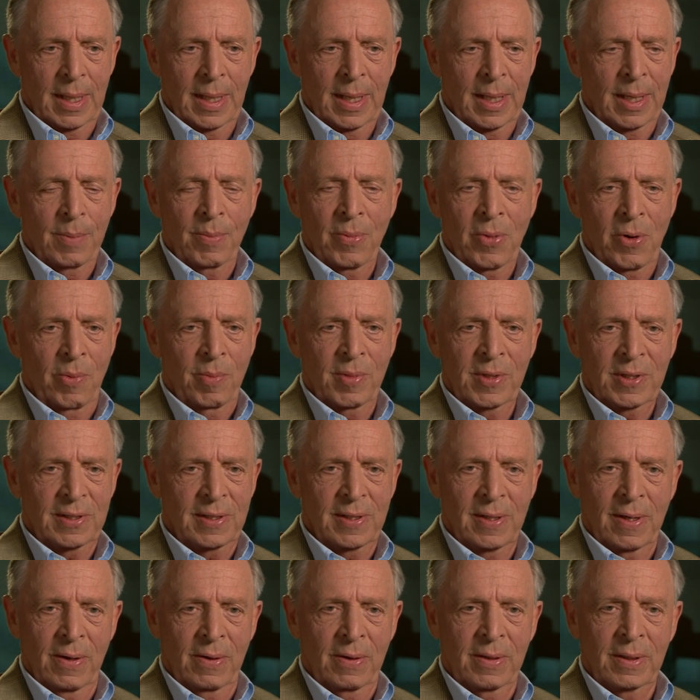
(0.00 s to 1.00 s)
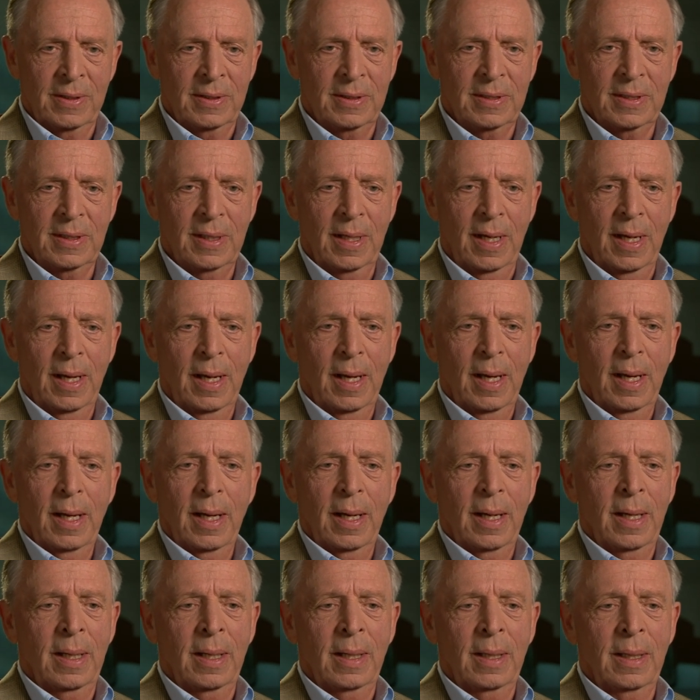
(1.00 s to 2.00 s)
at a moment's notice.
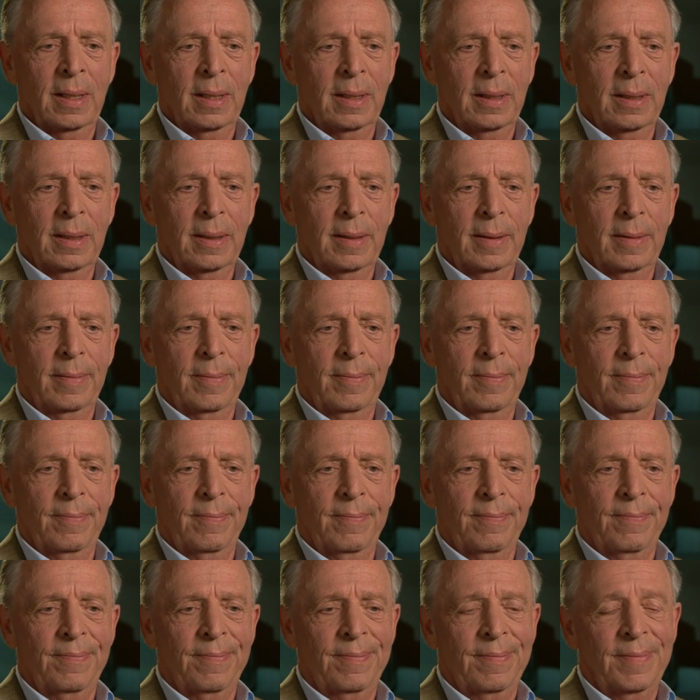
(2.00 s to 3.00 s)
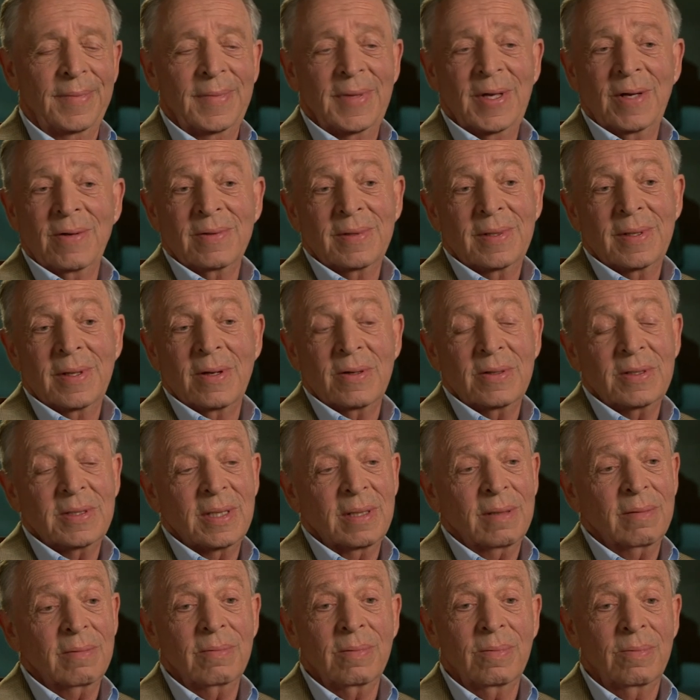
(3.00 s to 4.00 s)
Uh, th-
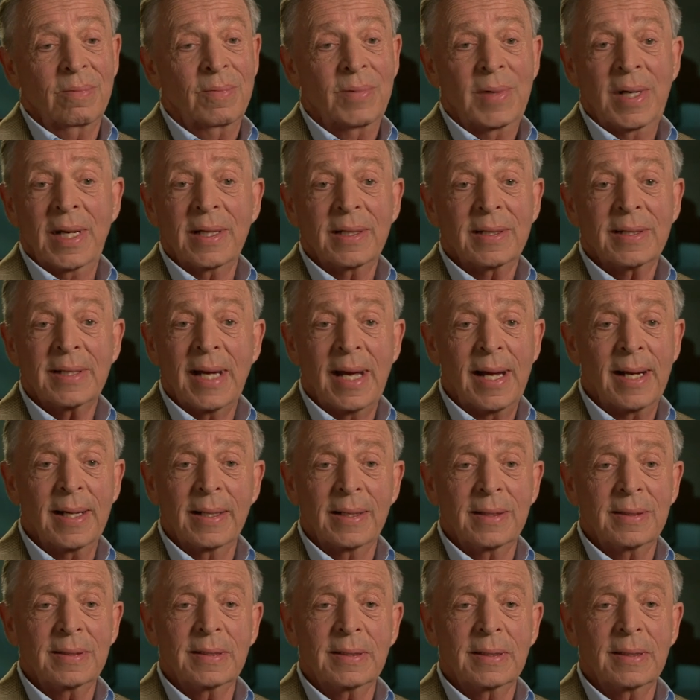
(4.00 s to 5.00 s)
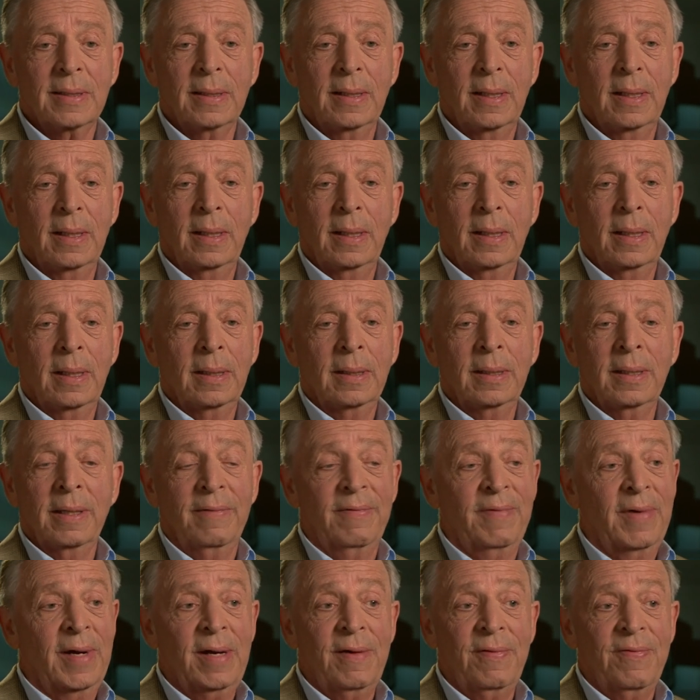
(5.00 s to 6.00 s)
those are rare talents.
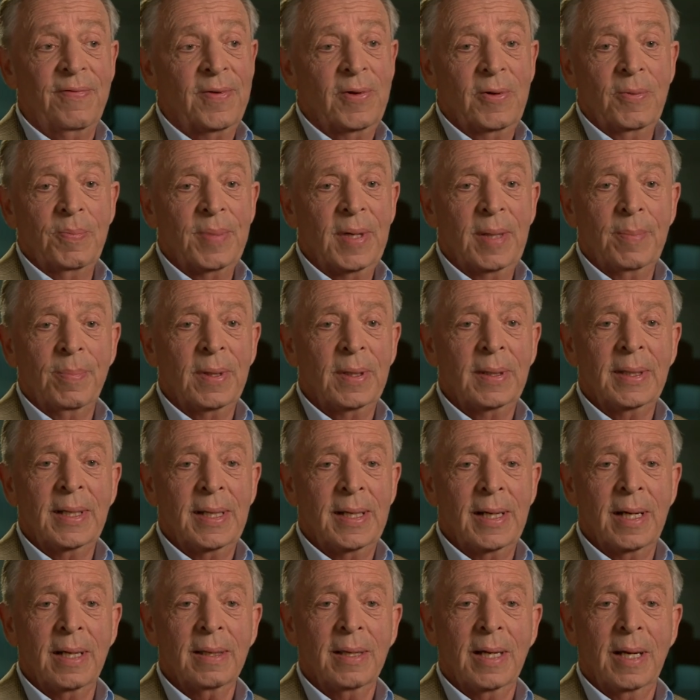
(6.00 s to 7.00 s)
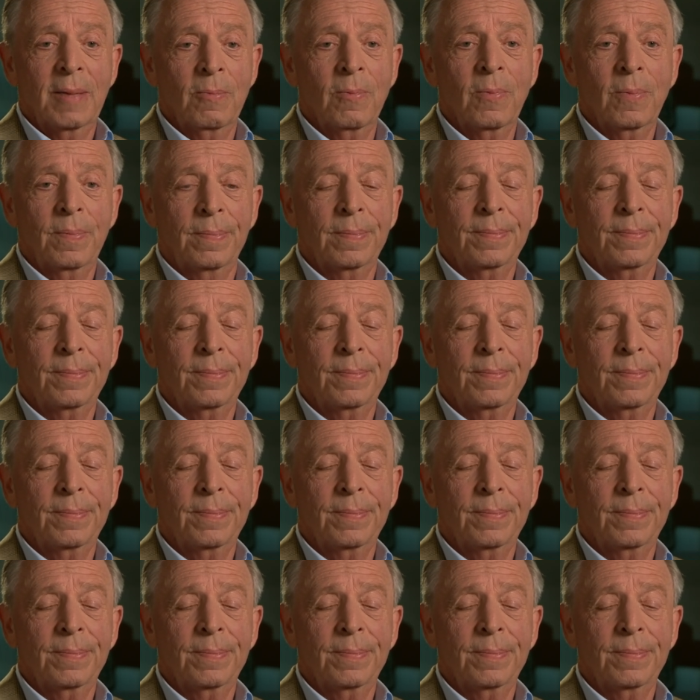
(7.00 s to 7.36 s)
There are very few people that are that,